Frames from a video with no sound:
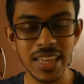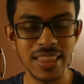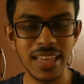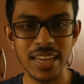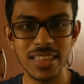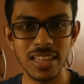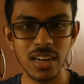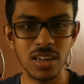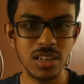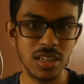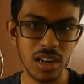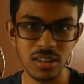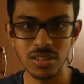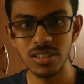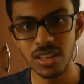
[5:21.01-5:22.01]
then there are
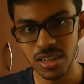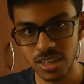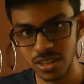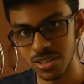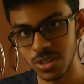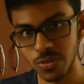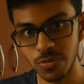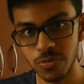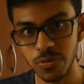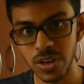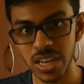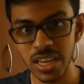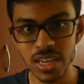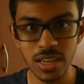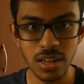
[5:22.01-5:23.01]
tons and tons of
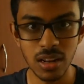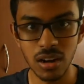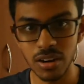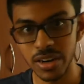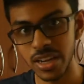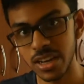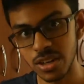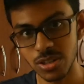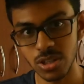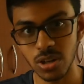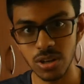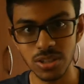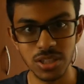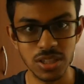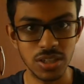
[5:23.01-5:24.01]
free learning
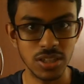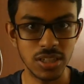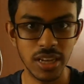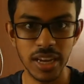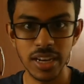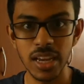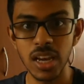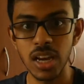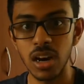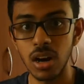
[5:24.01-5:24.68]
resources and